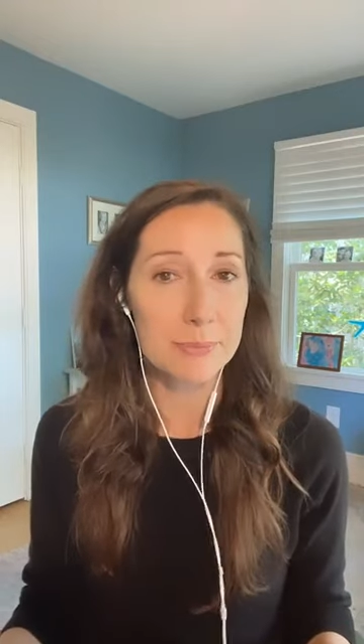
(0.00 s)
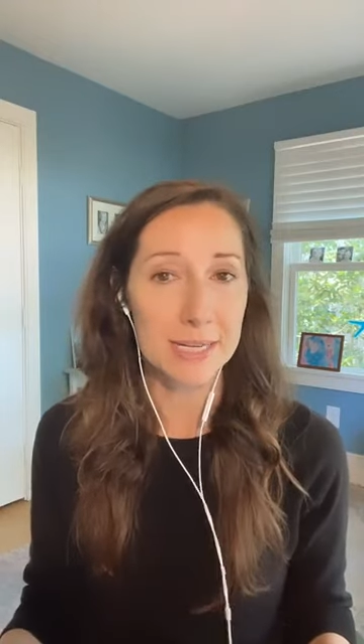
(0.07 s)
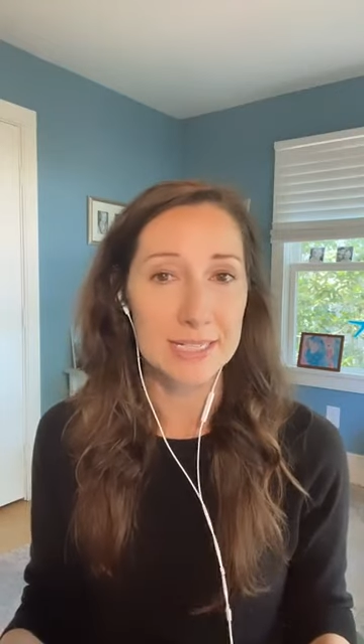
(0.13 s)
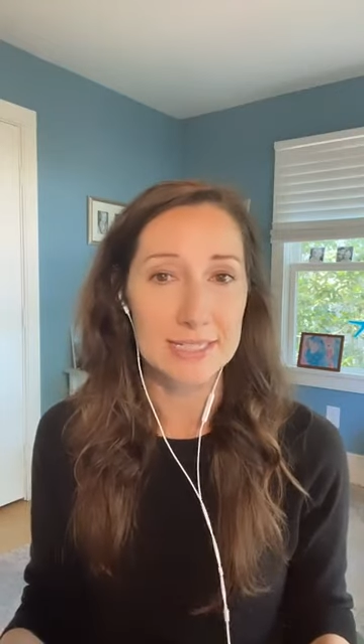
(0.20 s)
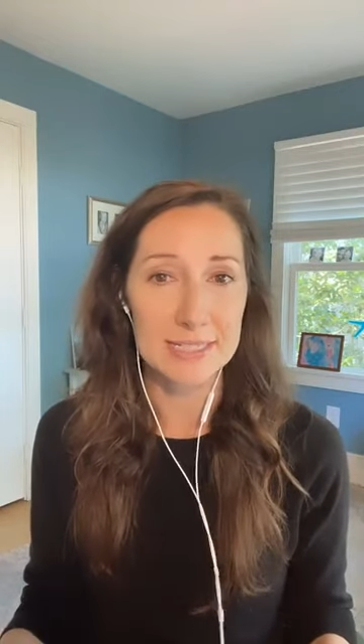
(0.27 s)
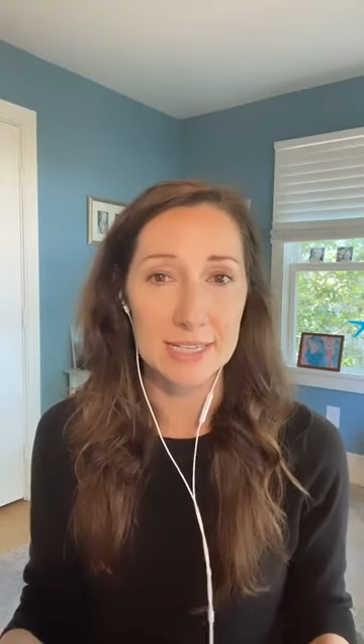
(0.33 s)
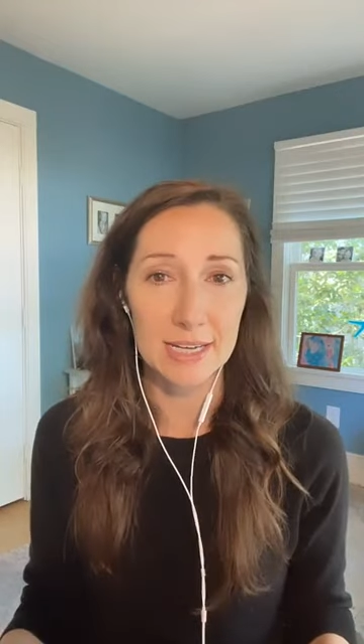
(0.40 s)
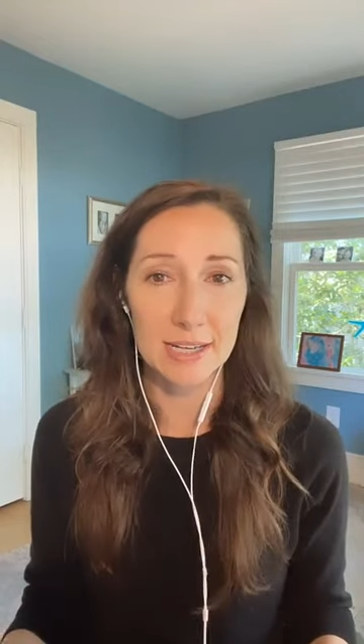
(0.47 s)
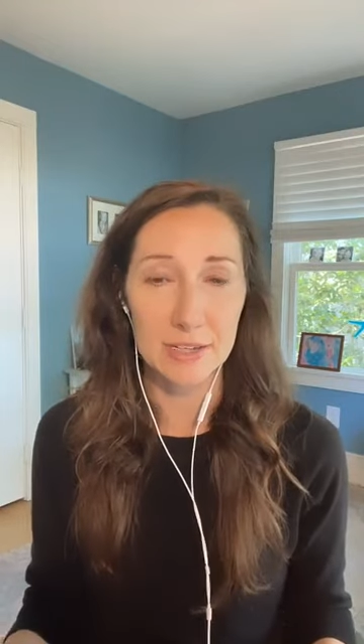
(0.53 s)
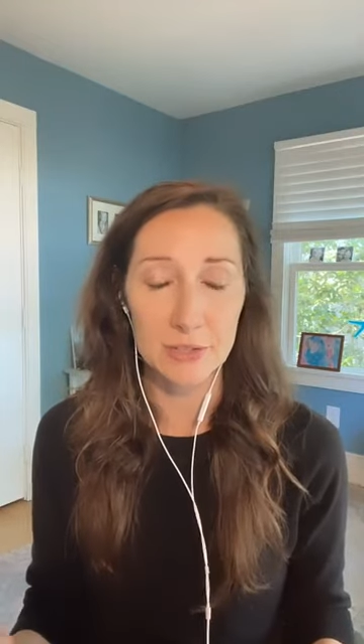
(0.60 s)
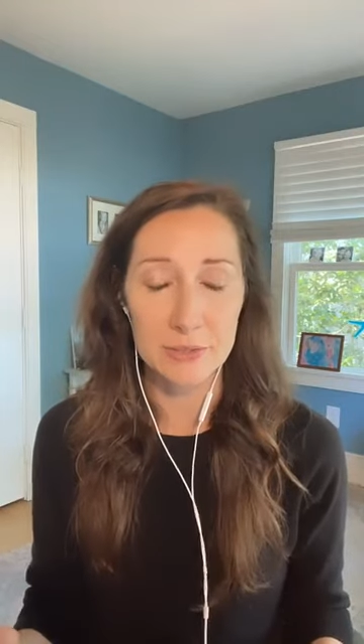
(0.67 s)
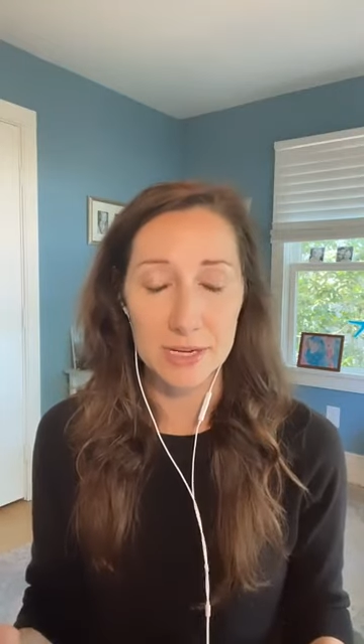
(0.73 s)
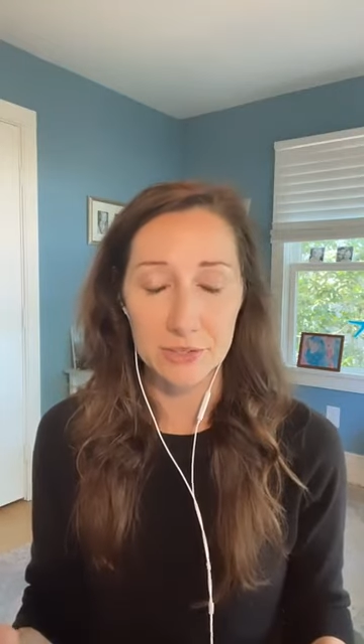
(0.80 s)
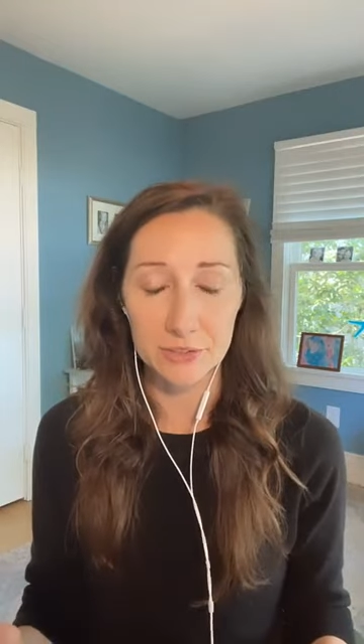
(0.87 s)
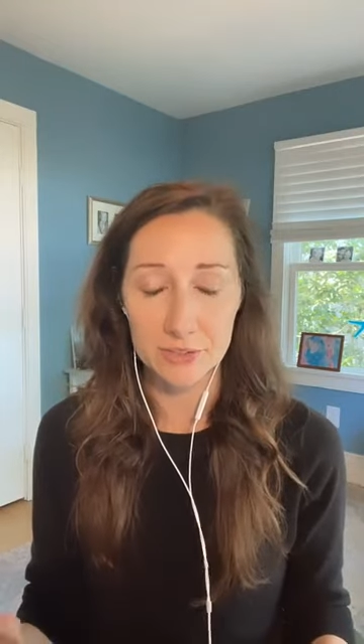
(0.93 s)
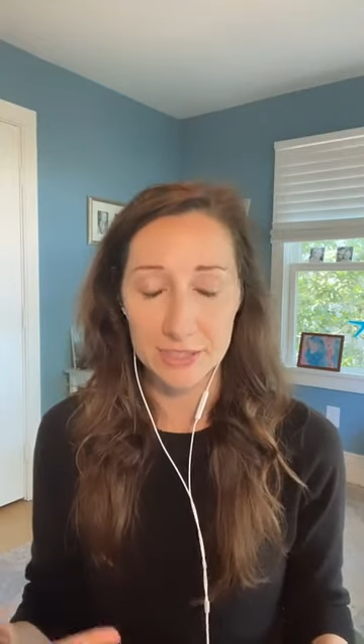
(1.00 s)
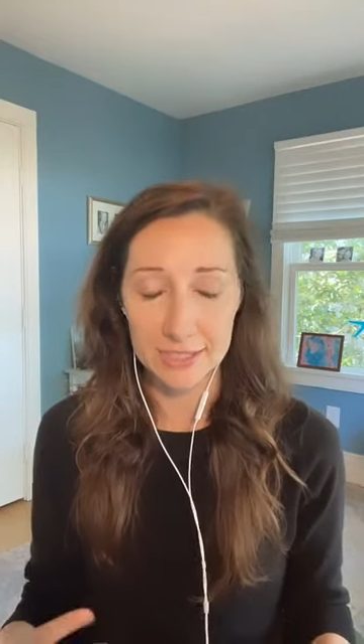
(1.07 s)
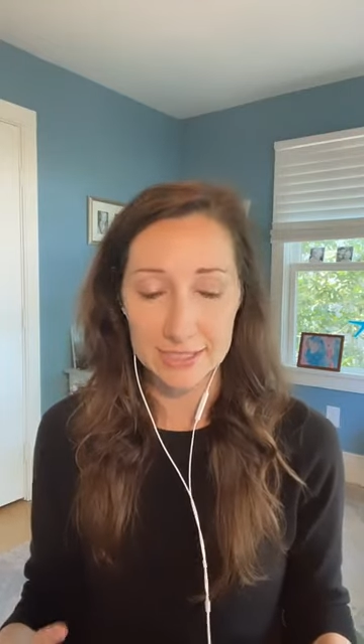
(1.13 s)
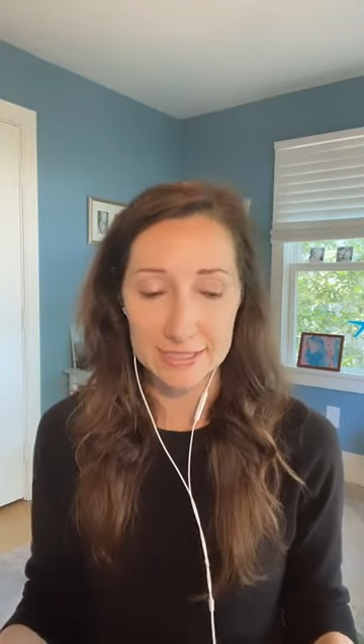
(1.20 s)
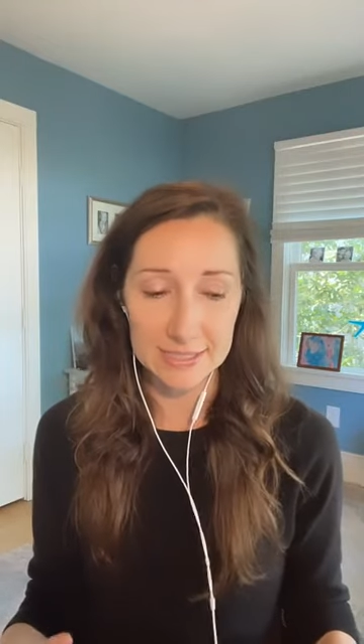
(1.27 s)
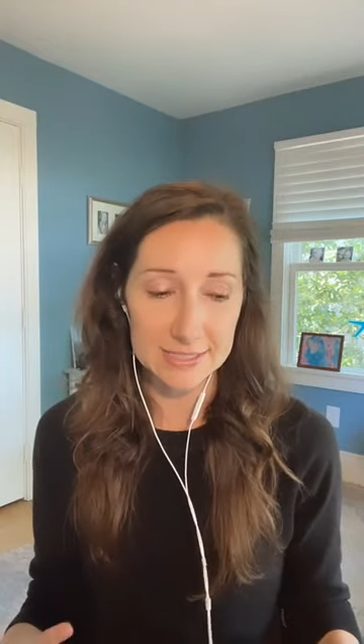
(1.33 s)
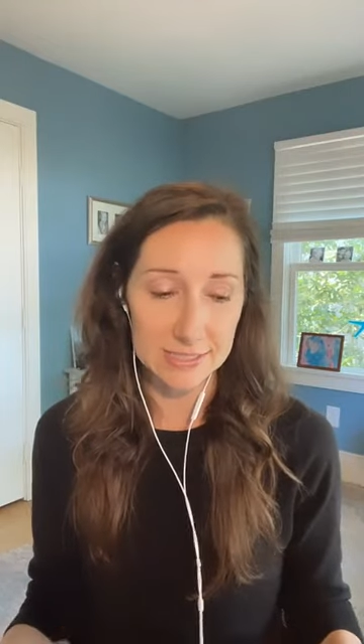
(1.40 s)
mindset around
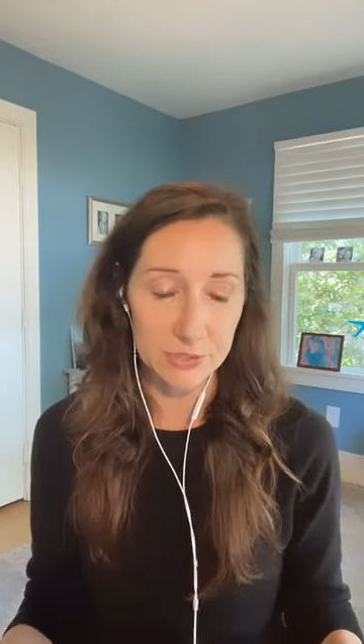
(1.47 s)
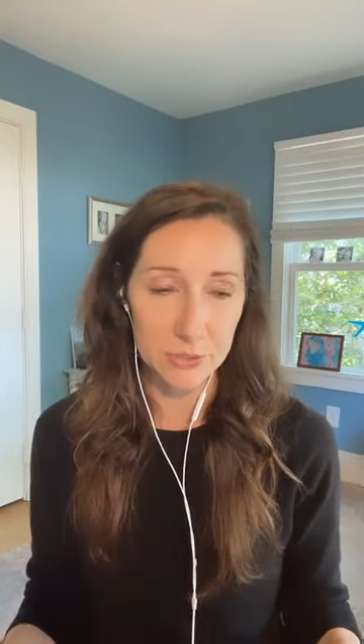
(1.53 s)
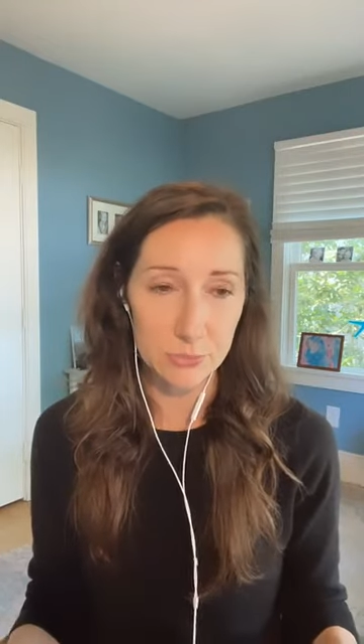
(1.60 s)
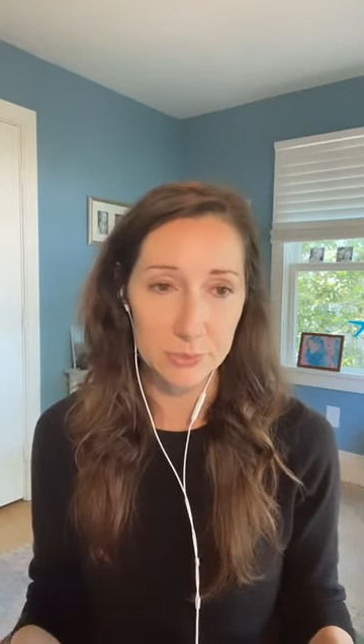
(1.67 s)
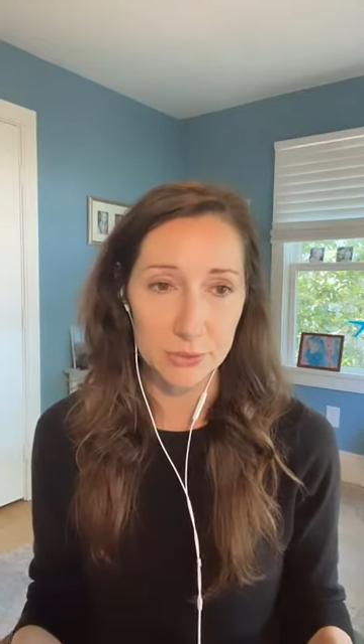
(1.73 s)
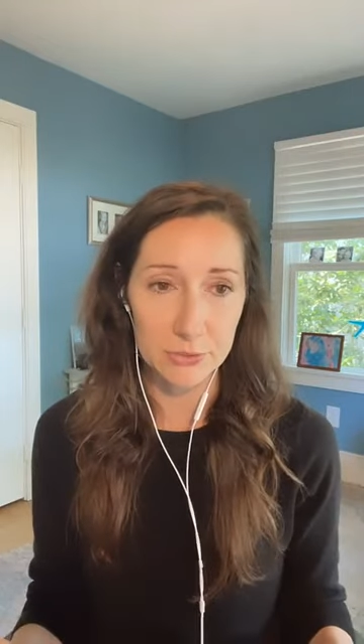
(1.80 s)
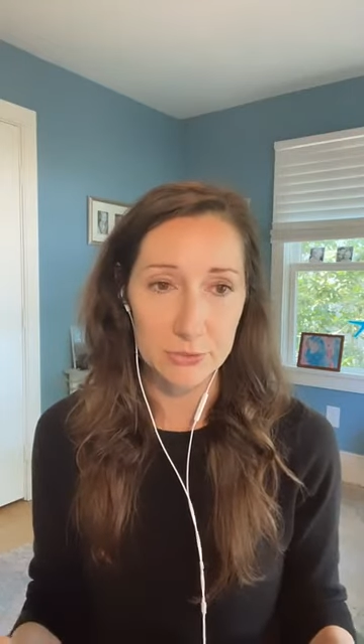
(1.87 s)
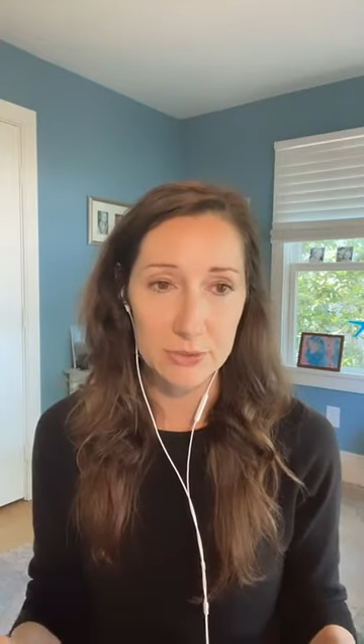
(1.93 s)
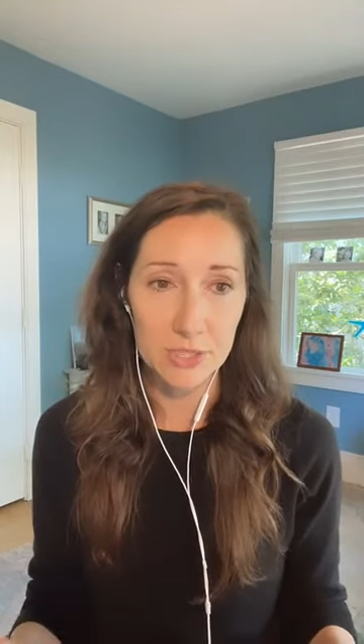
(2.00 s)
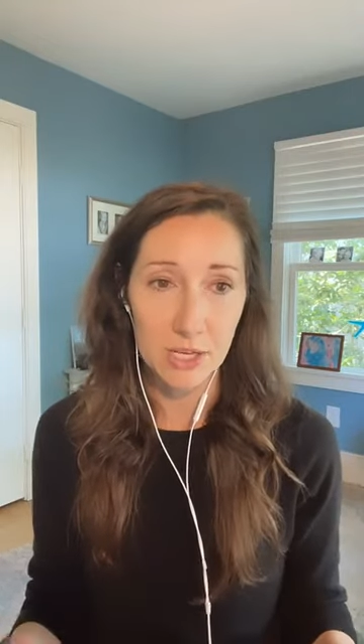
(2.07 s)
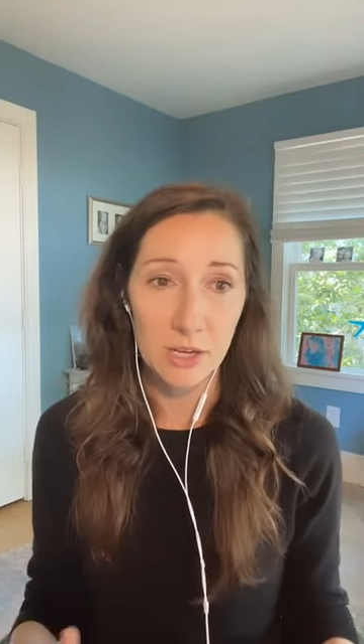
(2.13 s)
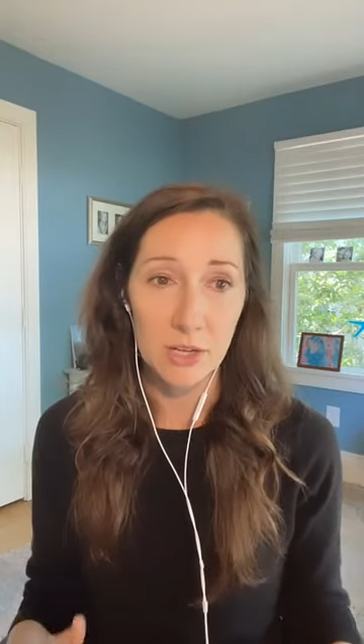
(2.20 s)
creating the sales post.